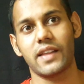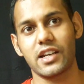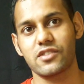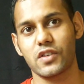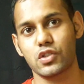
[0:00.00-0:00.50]

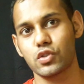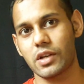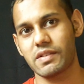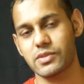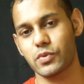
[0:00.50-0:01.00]
That is, for two
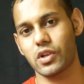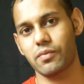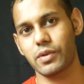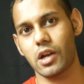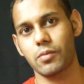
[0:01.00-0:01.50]
tablespoons
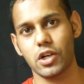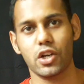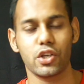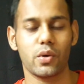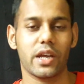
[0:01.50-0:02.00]
of peanut
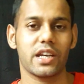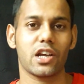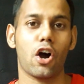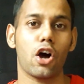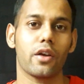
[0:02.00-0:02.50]
butter, you are
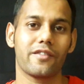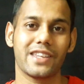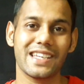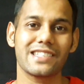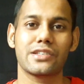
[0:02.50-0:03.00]
getting all of
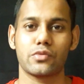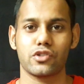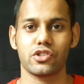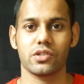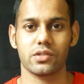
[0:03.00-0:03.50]
these
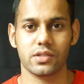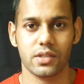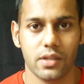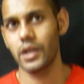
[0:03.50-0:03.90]
nutritions.